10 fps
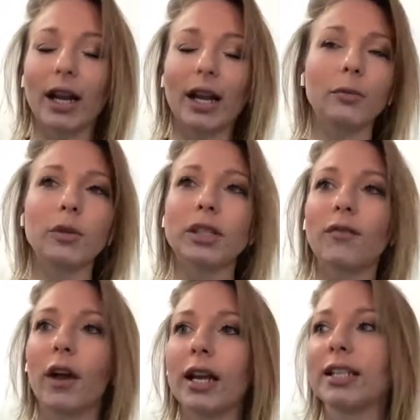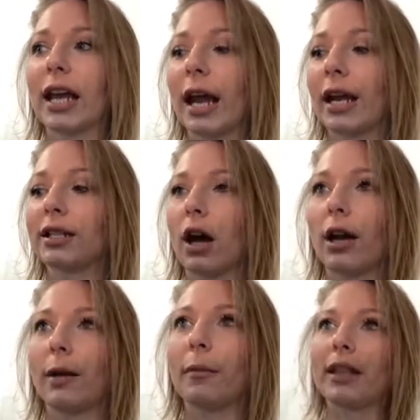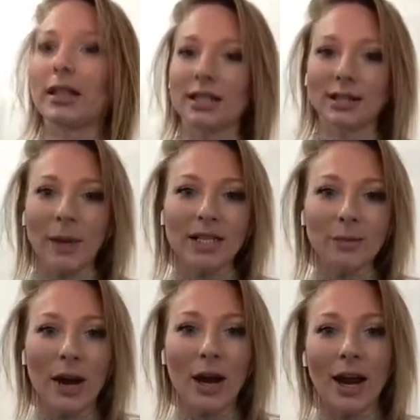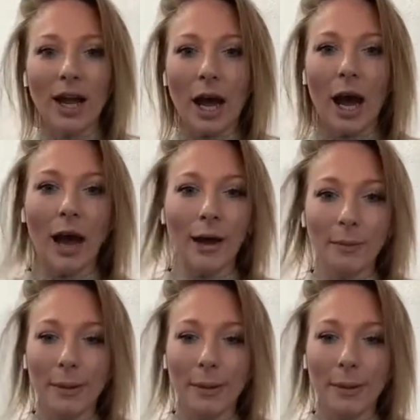It was the funniest thing. And I saw it and I'm like, this is my spirit cup.